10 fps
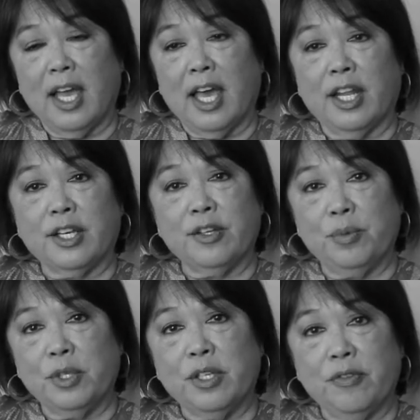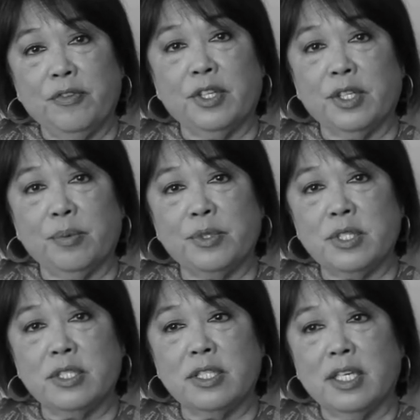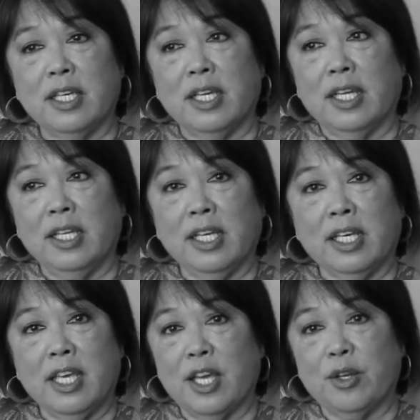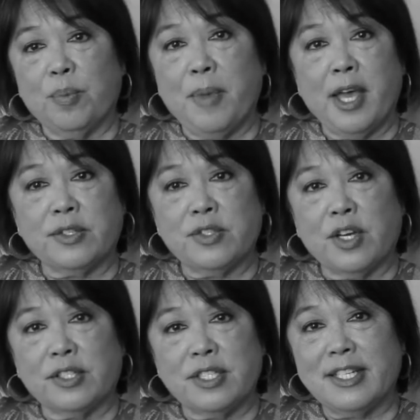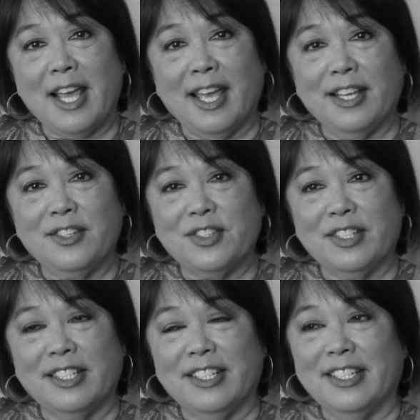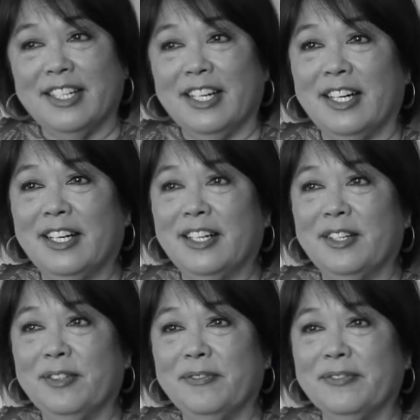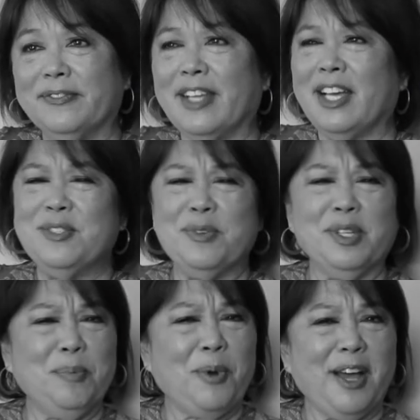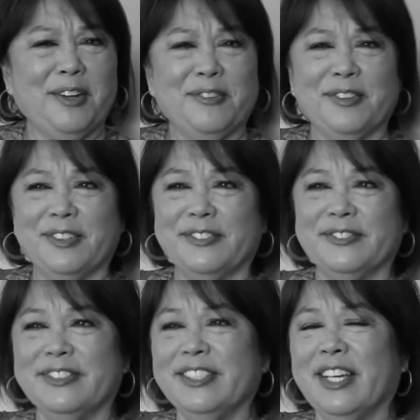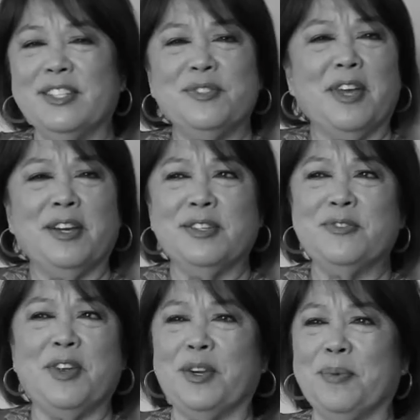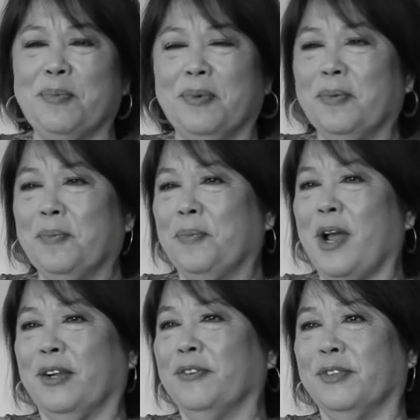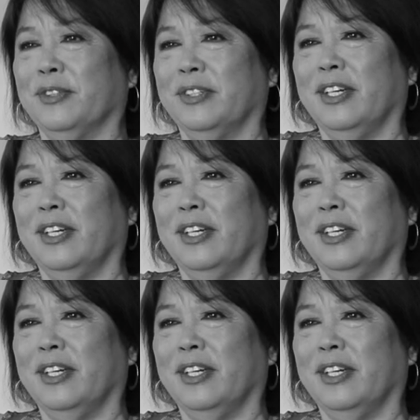And I could really feel it was Nikki at her best on stage. I was really proud of her. I was very proud of her.